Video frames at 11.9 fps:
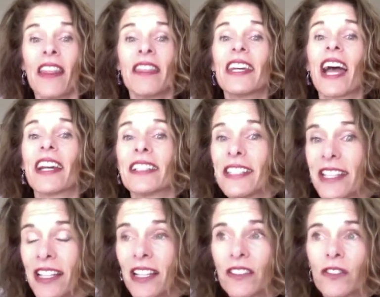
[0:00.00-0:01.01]
The
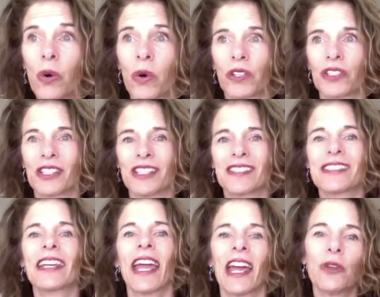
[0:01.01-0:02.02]
idea, of course, is
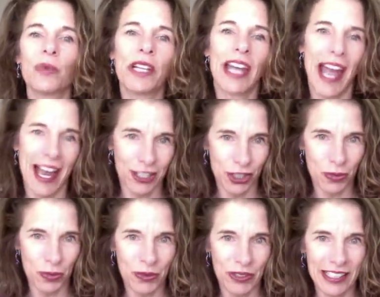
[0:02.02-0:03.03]
can we
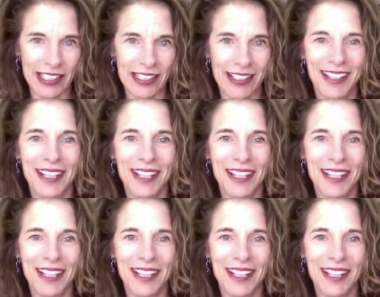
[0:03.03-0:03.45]
actually